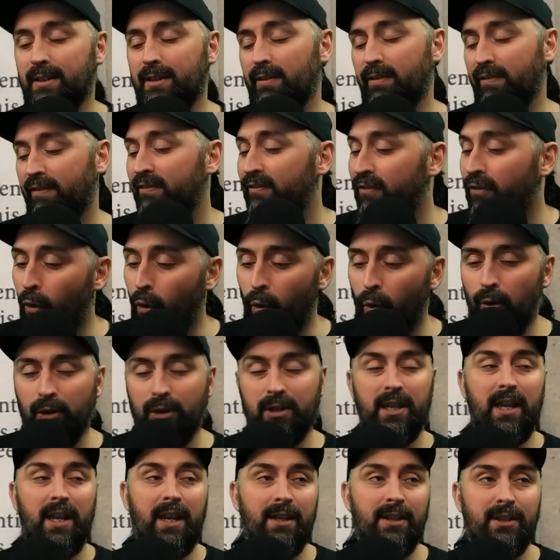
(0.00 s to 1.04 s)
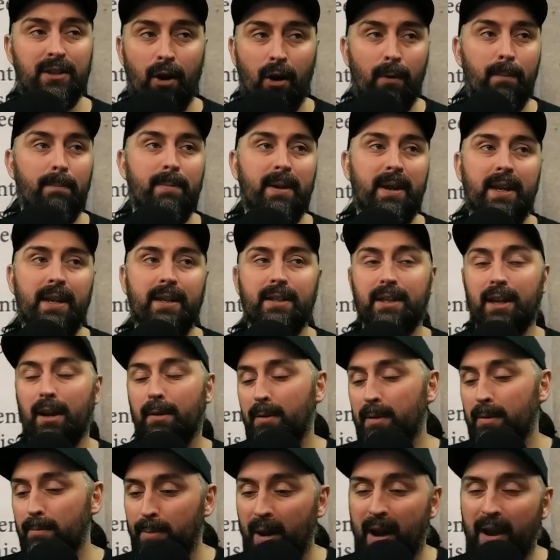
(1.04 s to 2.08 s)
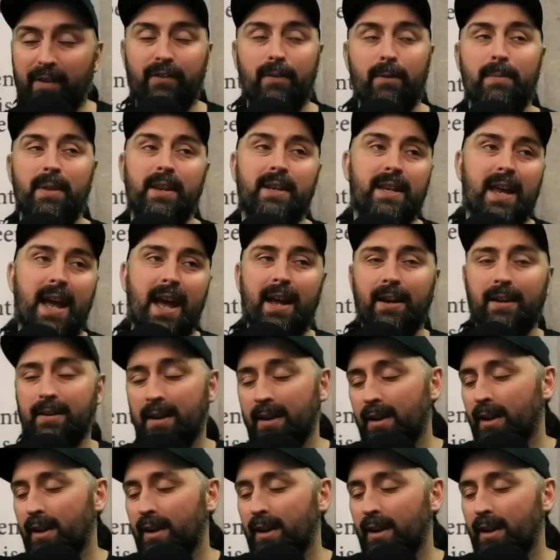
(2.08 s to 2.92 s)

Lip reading: 40 zombies coming back from the dead